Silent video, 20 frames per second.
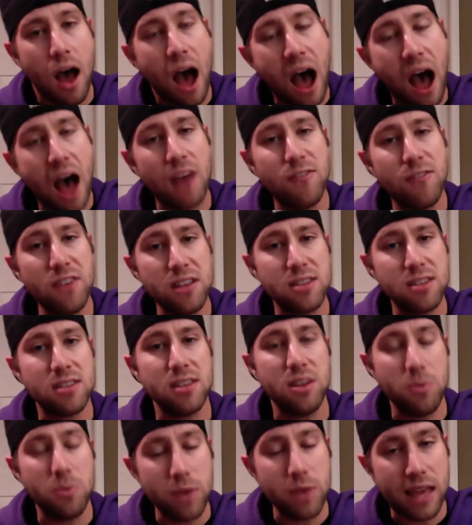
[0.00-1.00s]

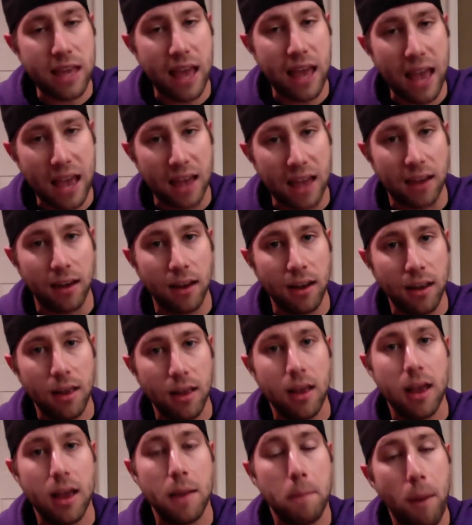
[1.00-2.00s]
Obviously we can't,
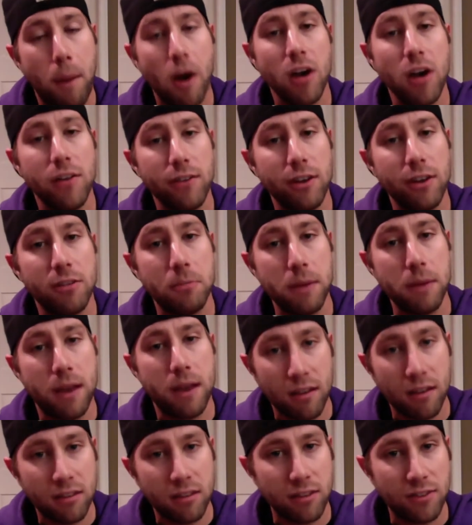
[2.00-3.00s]
and part of it is
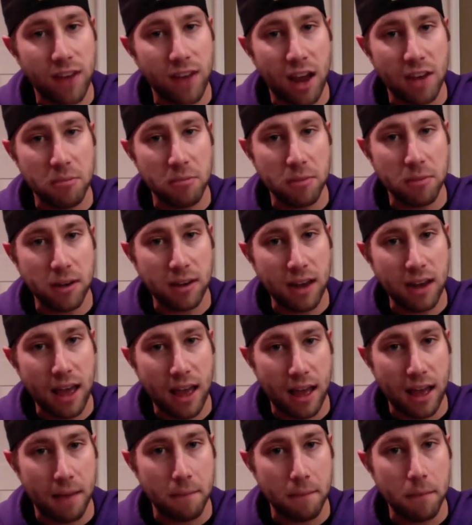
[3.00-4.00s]
because of Donovan
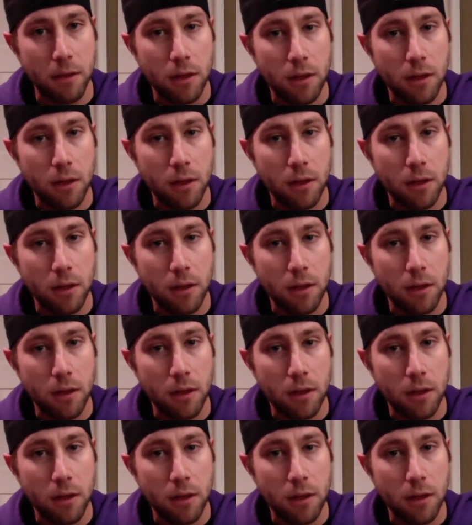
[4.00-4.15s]
McNabb.